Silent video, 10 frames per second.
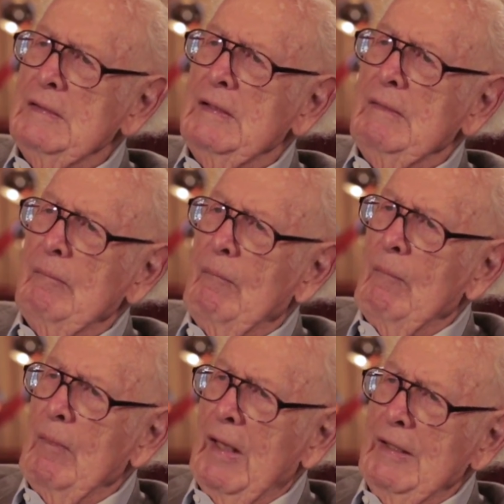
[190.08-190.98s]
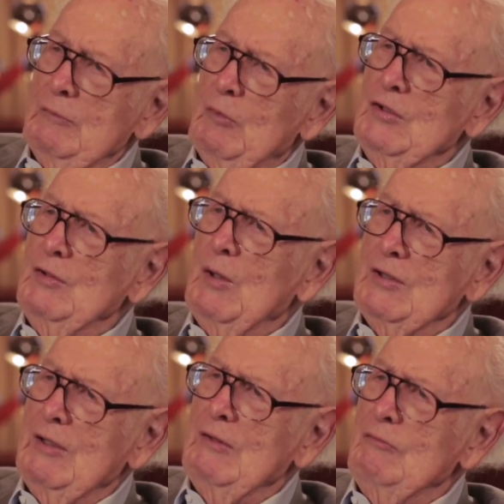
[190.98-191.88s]
Yeah, and it wasn't
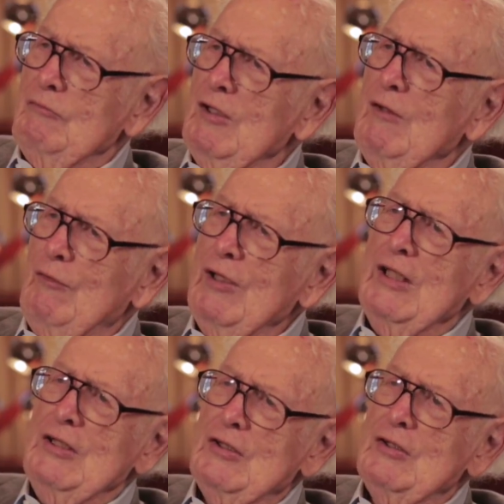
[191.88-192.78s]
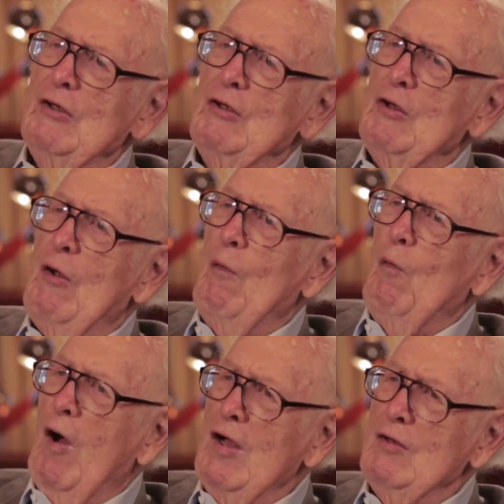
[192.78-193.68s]
what the real feelings
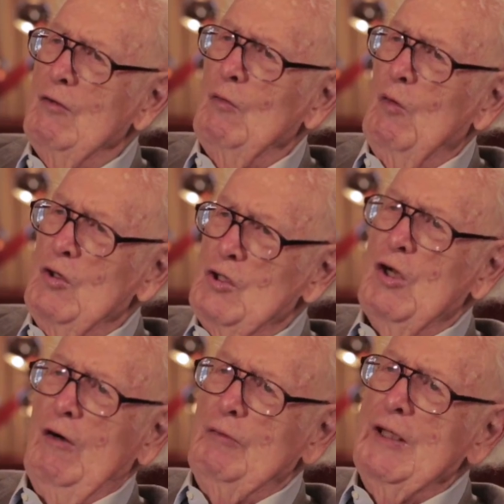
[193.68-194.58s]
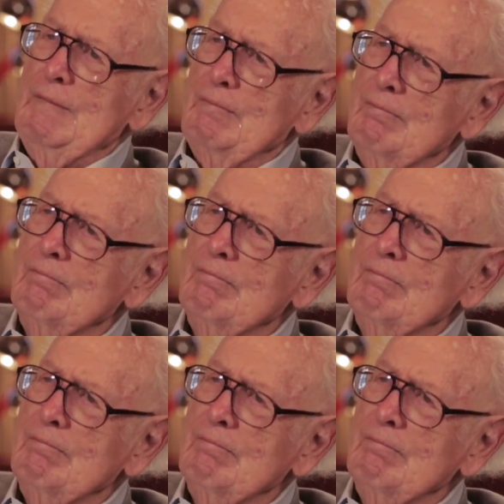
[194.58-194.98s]
should have been.